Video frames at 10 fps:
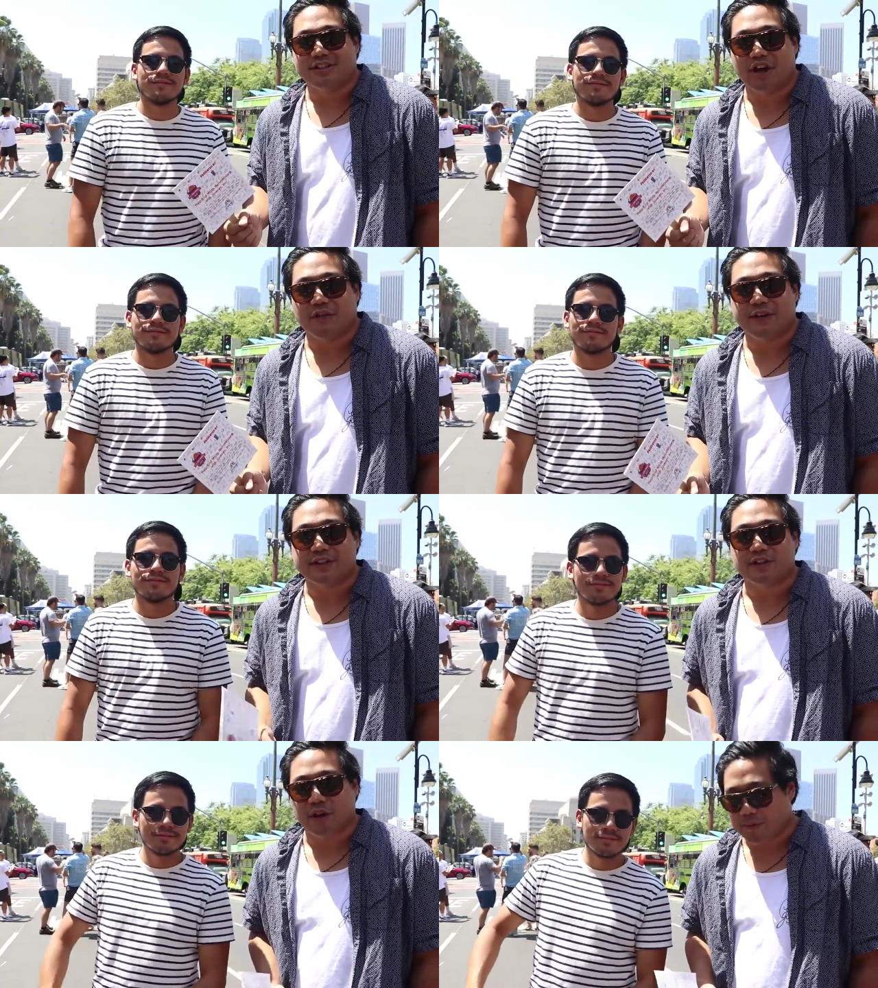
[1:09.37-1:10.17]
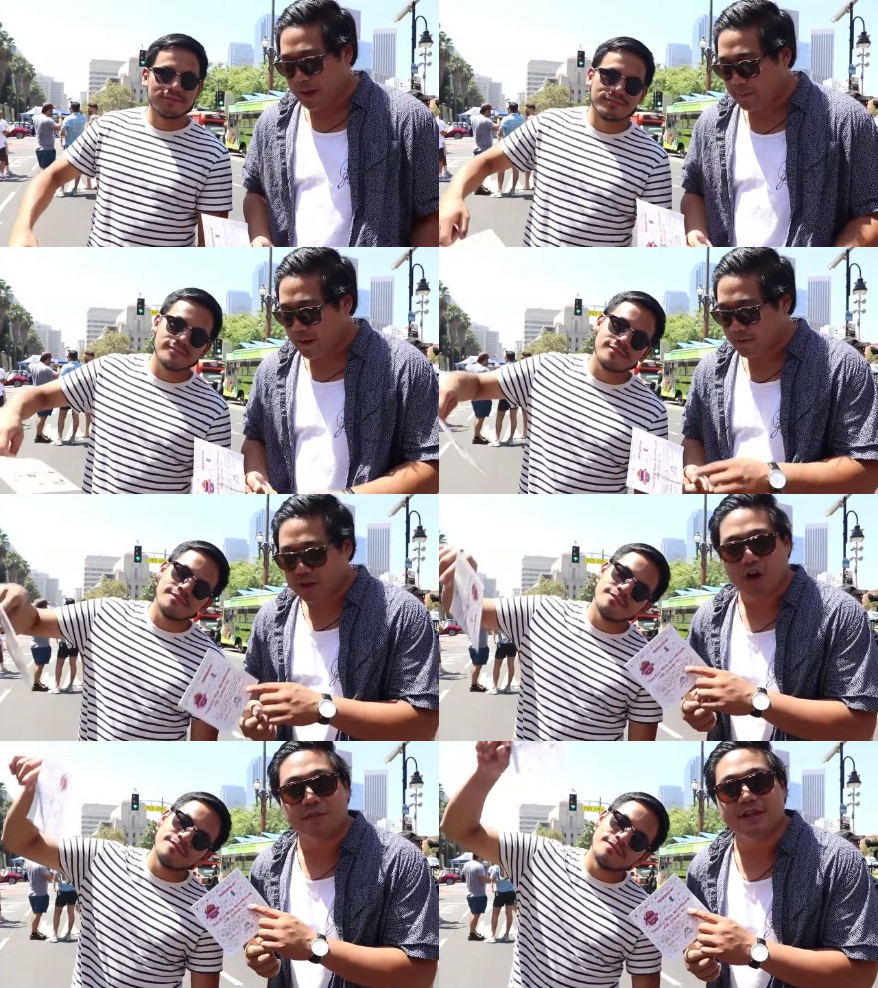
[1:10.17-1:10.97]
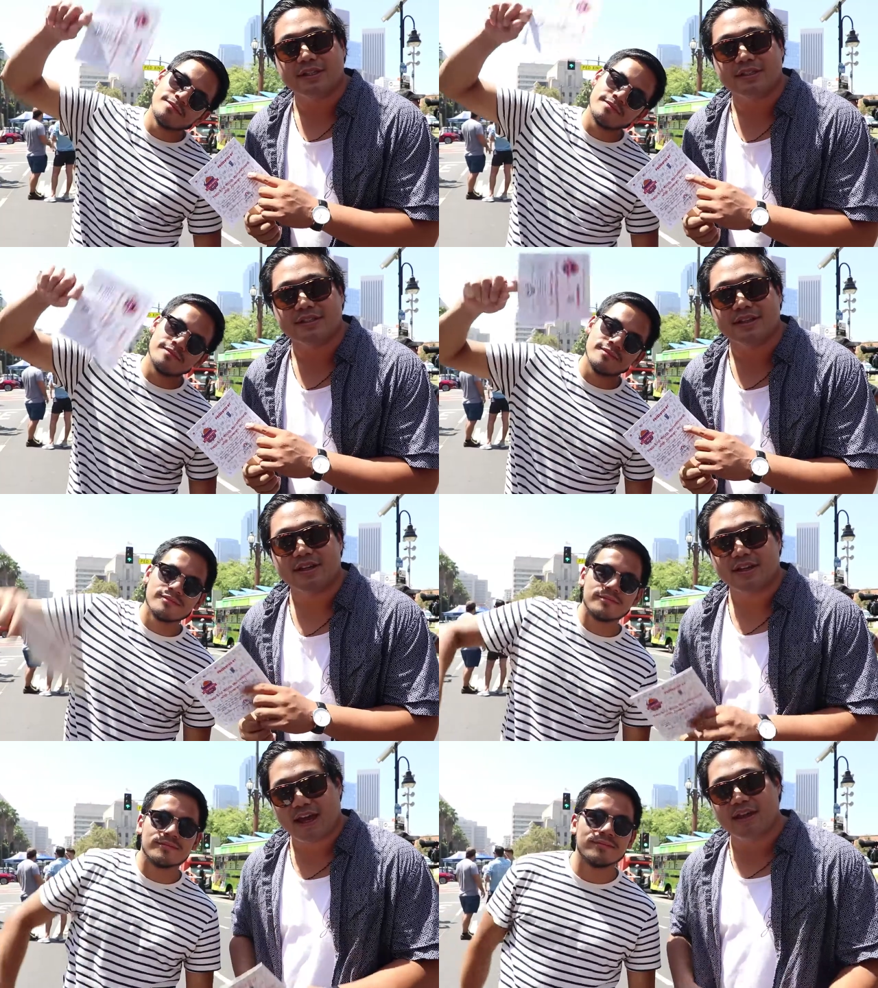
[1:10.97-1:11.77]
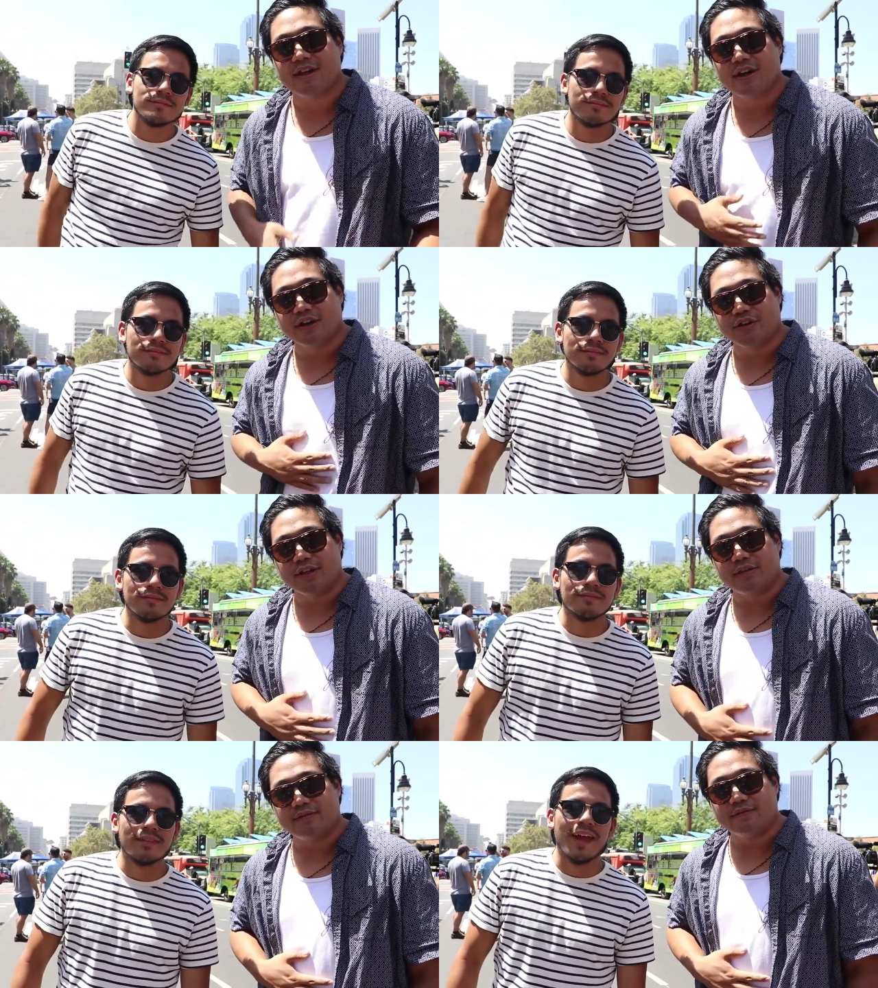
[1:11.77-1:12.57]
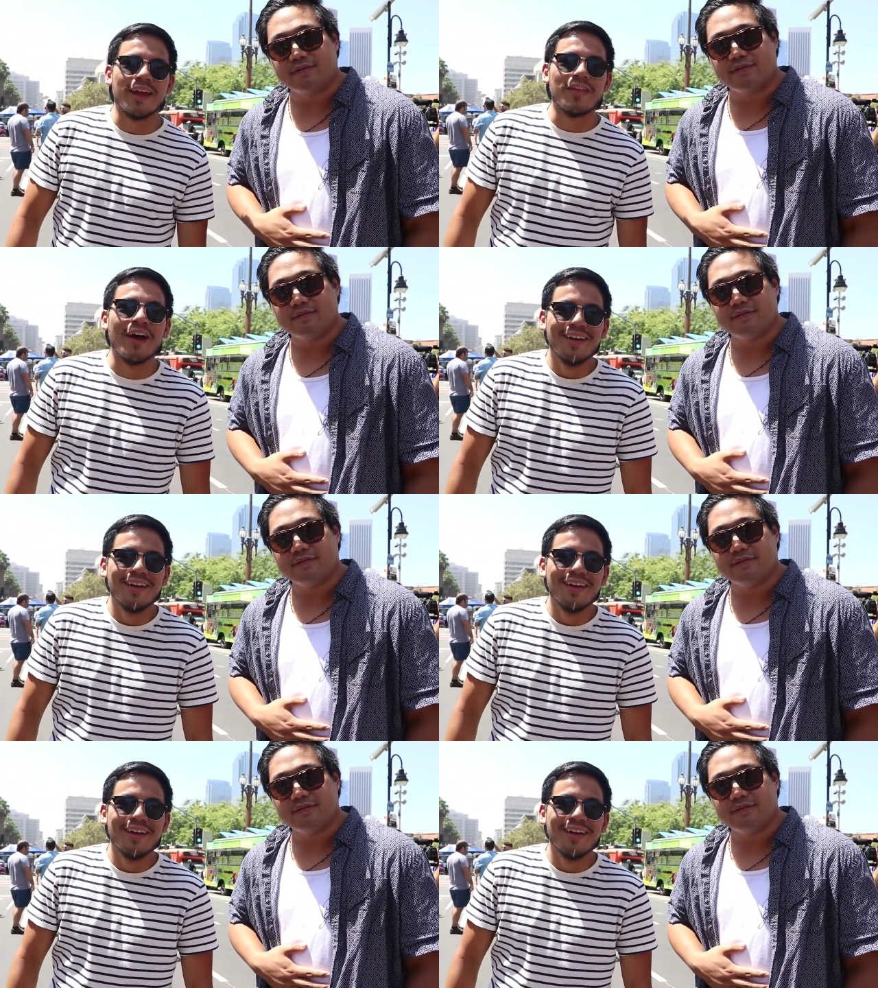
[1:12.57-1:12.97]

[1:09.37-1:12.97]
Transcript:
Speaker 1: the Taco Festival is going to be helping out the homeless and the hungry. And